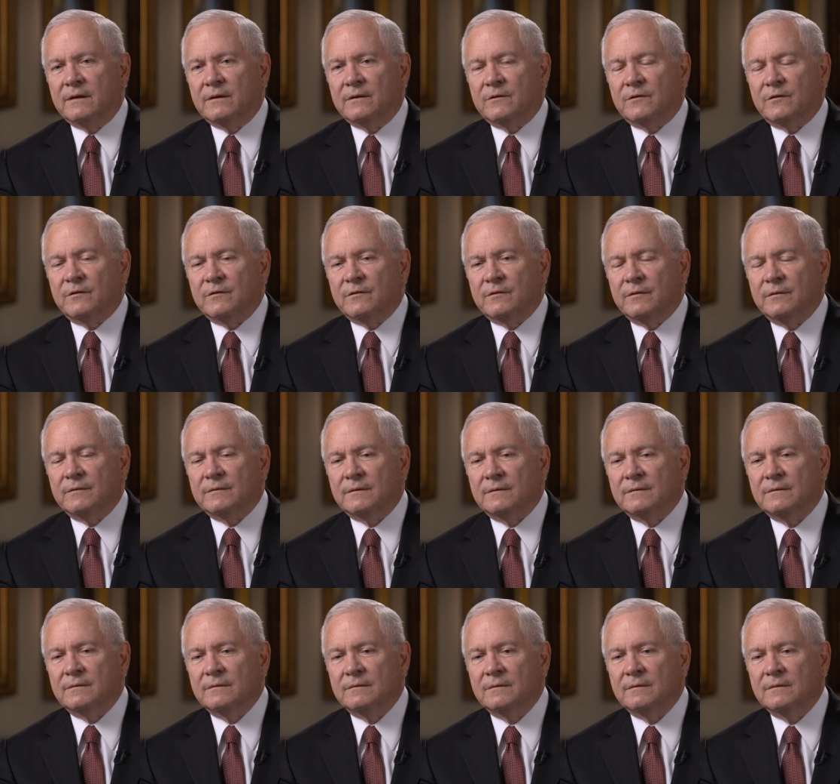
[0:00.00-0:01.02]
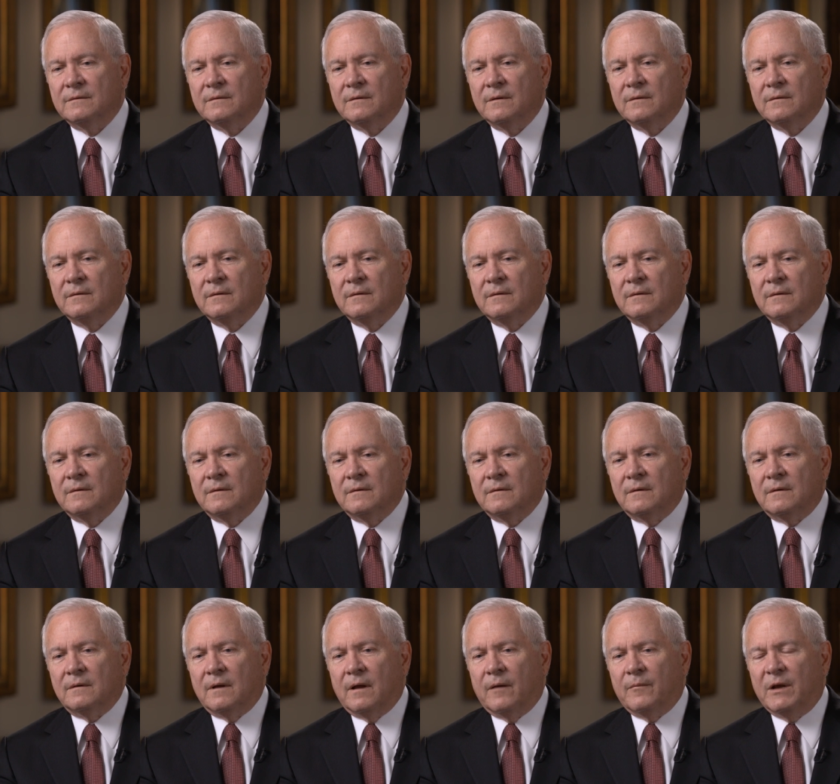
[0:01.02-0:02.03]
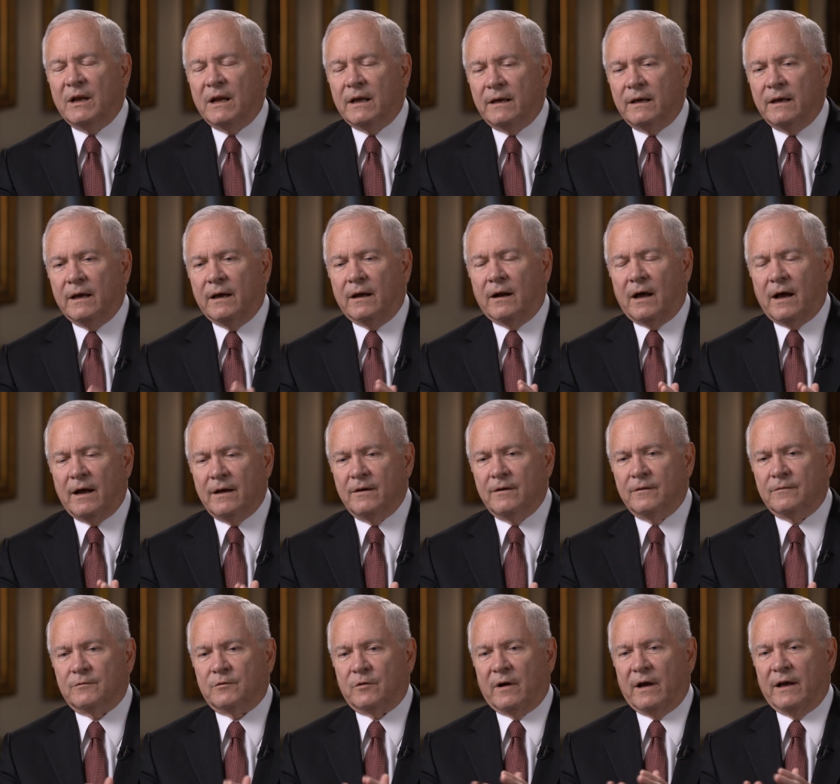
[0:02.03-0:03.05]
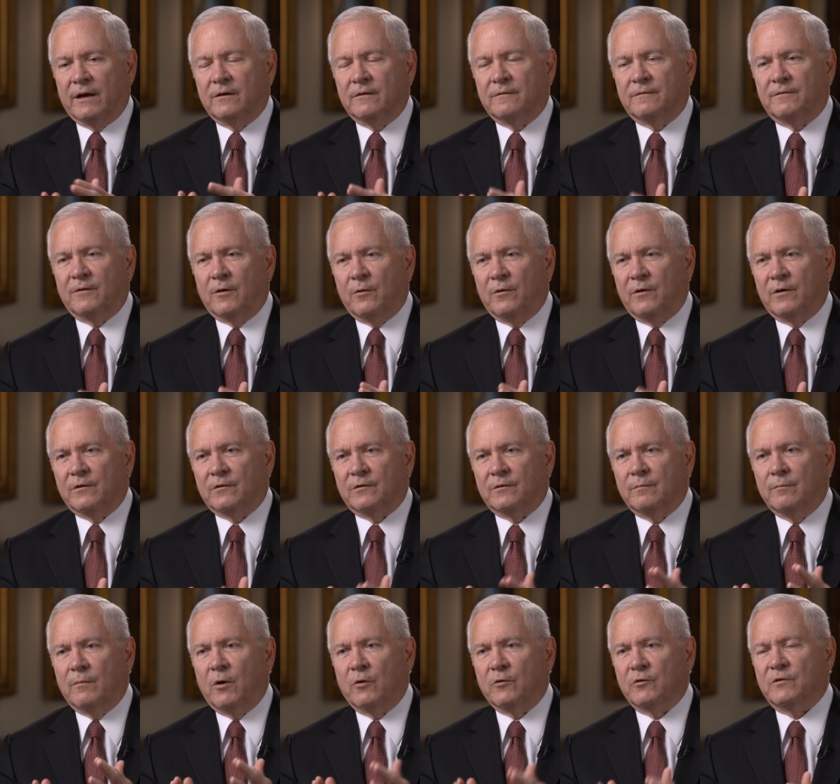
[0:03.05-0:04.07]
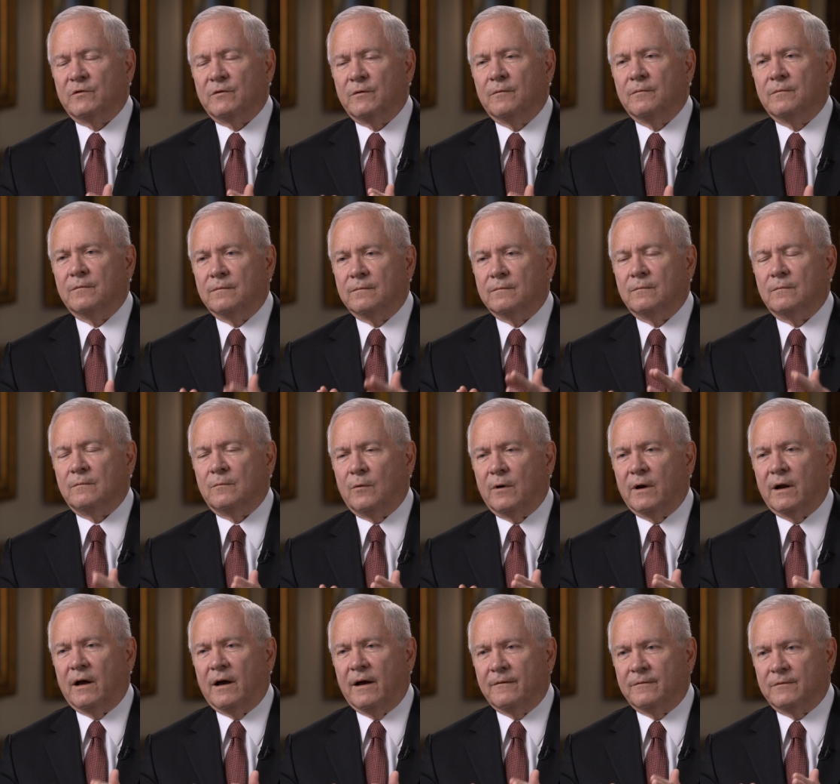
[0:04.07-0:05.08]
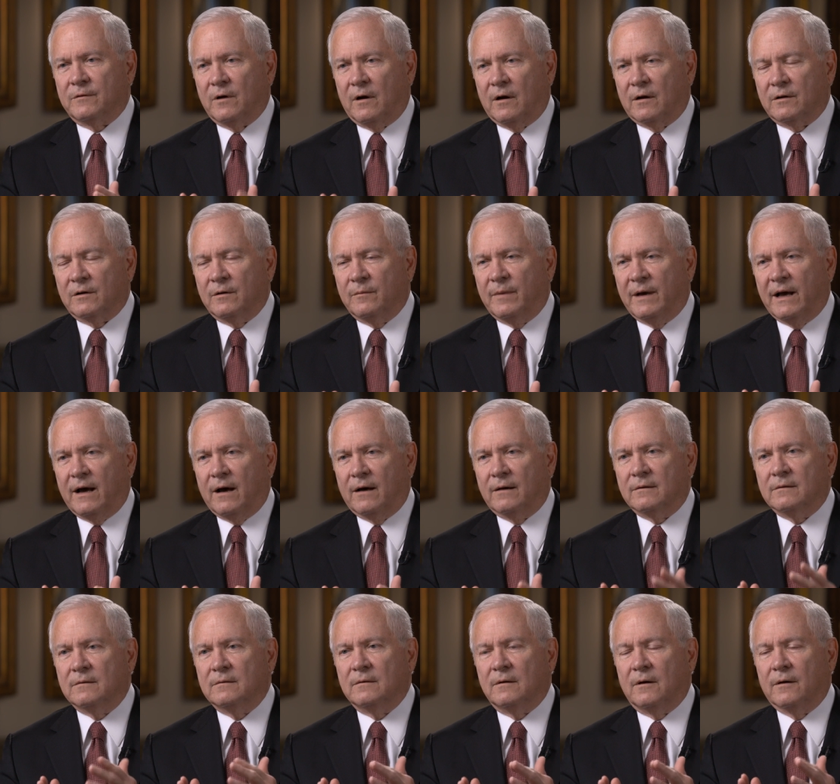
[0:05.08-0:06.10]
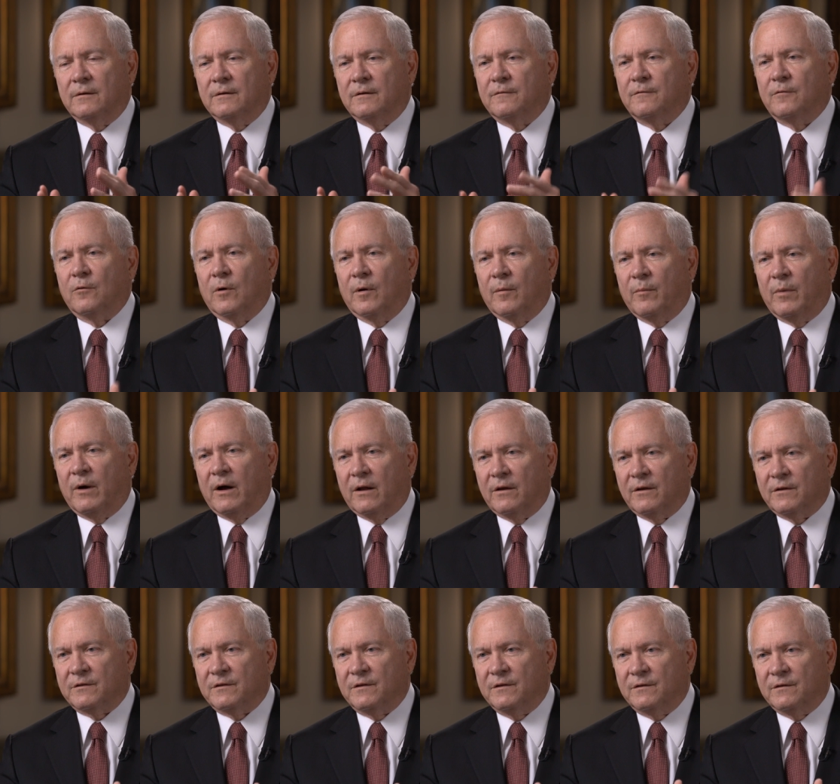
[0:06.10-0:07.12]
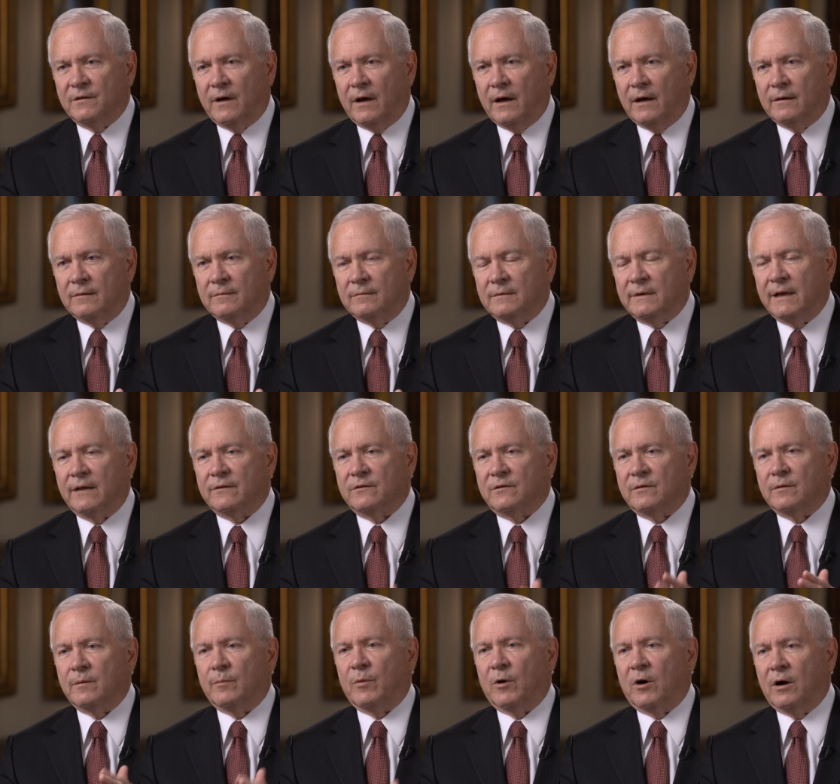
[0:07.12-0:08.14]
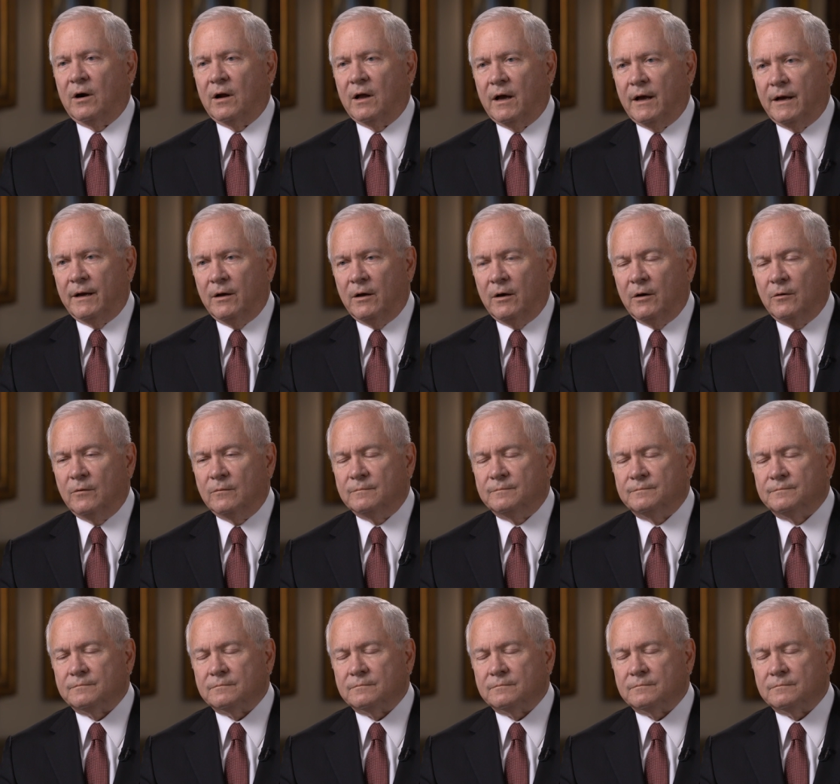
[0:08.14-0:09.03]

it's I mean, again, I have tried to focus most of what I've talked about on the foreign policy side. That's the part I know.